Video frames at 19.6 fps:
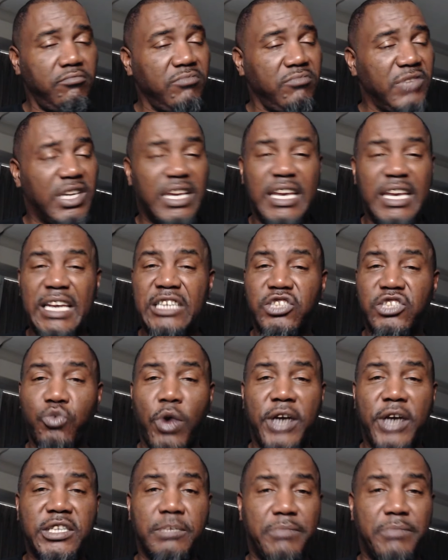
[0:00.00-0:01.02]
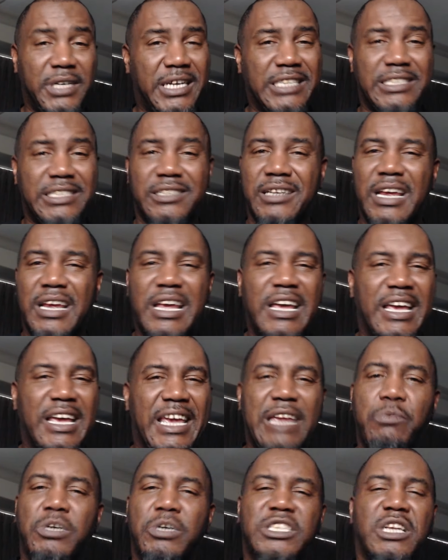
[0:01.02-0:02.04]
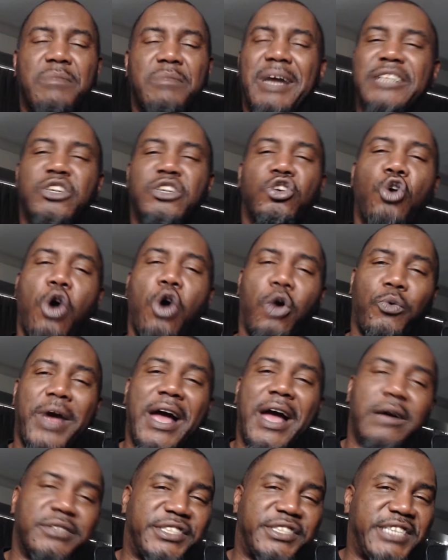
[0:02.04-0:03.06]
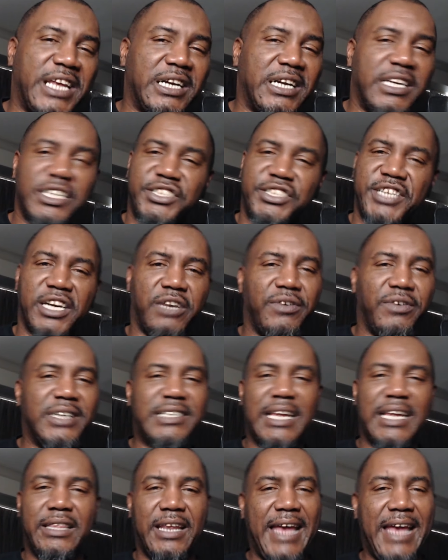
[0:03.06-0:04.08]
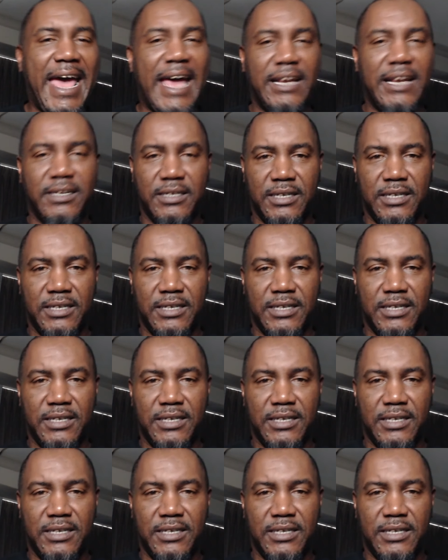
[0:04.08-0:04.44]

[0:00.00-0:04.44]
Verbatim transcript: He swears because he wasn't about to go around selling the cigarettes after that.